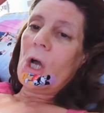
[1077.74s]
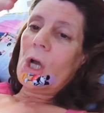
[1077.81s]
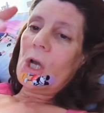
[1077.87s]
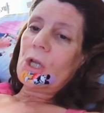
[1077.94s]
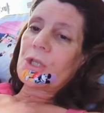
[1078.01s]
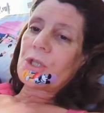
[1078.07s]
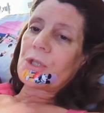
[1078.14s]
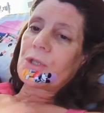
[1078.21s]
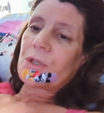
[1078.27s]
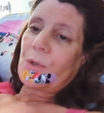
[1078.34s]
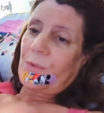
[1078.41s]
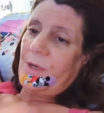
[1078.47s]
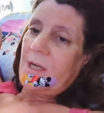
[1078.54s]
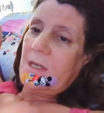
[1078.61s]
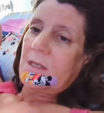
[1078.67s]
That's the
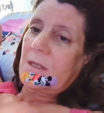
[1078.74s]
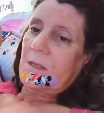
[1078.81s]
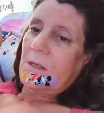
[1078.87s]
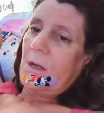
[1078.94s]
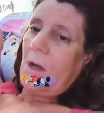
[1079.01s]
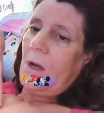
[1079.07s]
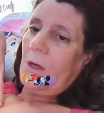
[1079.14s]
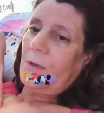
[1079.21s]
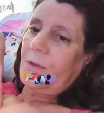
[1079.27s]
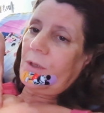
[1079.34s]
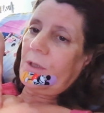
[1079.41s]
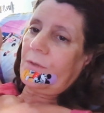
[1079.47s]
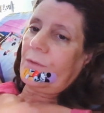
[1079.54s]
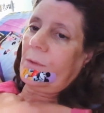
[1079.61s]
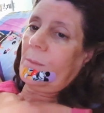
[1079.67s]
reason I
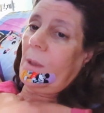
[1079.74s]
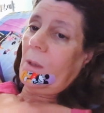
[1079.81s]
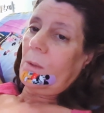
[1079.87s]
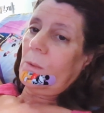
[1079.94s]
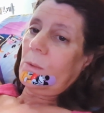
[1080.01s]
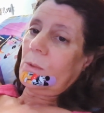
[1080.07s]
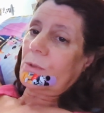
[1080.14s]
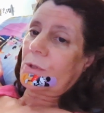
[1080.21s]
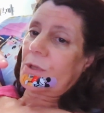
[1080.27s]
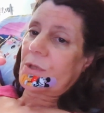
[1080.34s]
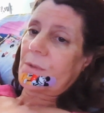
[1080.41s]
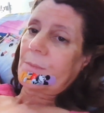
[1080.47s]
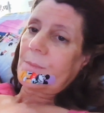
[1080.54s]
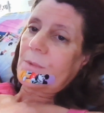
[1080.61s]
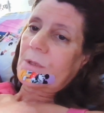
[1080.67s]
think for my
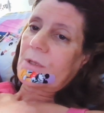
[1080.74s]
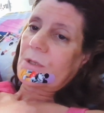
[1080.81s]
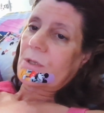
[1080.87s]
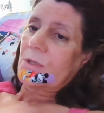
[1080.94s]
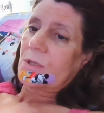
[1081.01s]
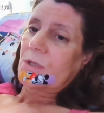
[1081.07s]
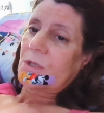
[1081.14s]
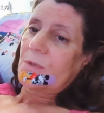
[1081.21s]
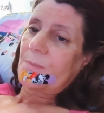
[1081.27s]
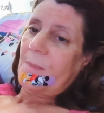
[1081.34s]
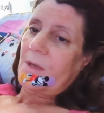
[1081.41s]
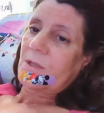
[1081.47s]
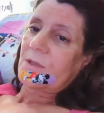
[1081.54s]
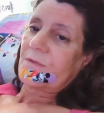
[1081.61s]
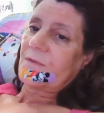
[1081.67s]
autism, because it's
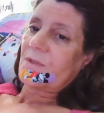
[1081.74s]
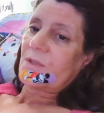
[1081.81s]
massive